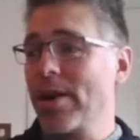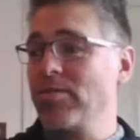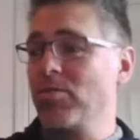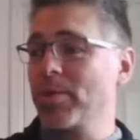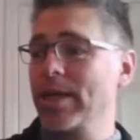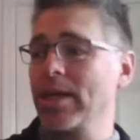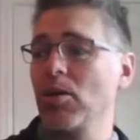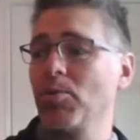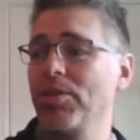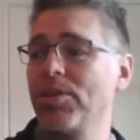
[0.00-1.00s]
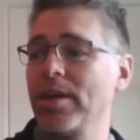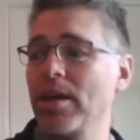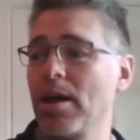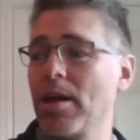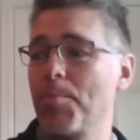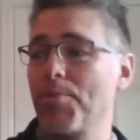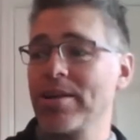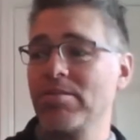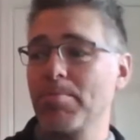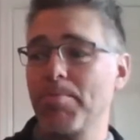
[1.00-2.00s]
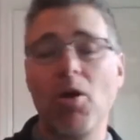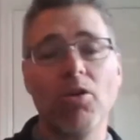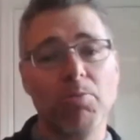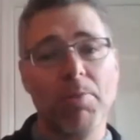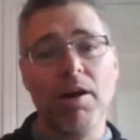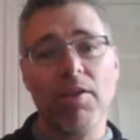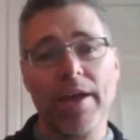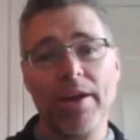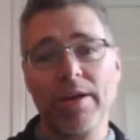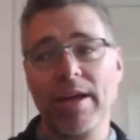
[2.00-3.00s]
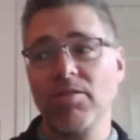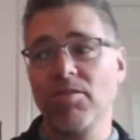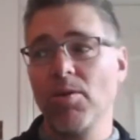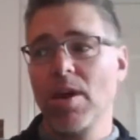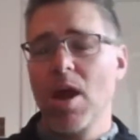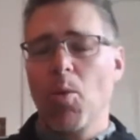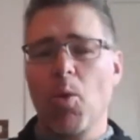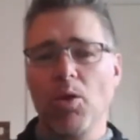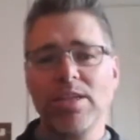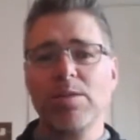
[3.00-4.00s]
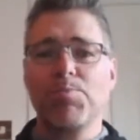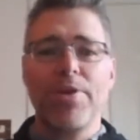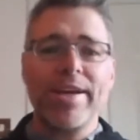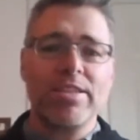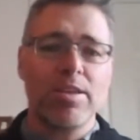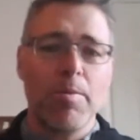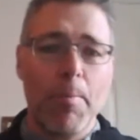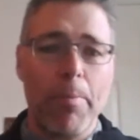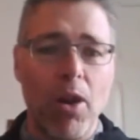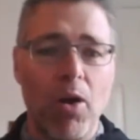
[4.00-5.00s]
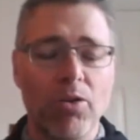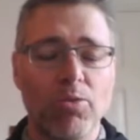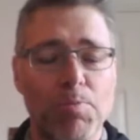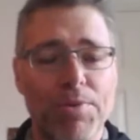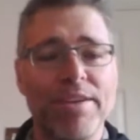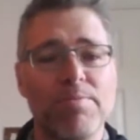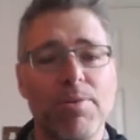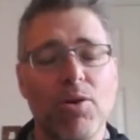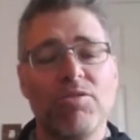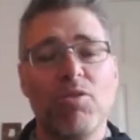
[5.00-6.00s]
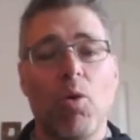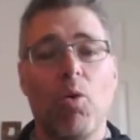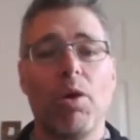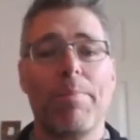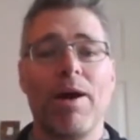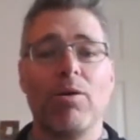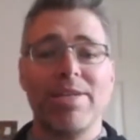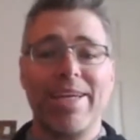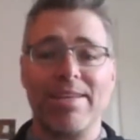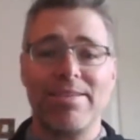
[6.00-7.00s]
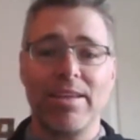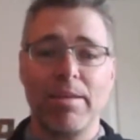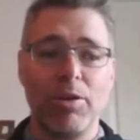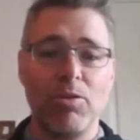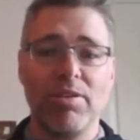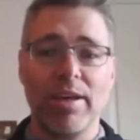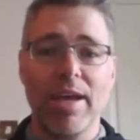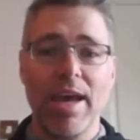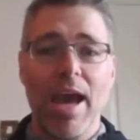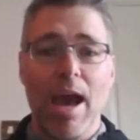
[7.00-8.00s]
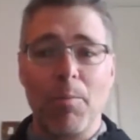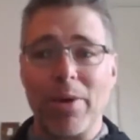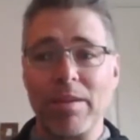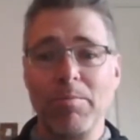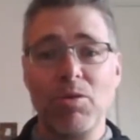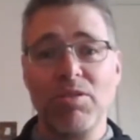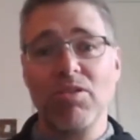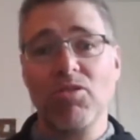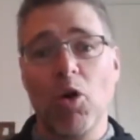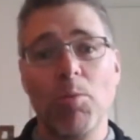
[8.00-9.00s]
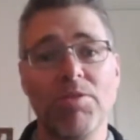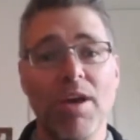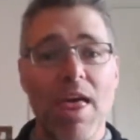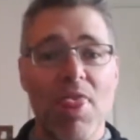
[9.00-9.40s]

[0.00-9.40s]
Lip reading: Right, so we're going to get on with the breaks and blocks part then, okay? So what is breaks and blocks? Well, breaks and blocks is all about hitting the music, and when the music stops,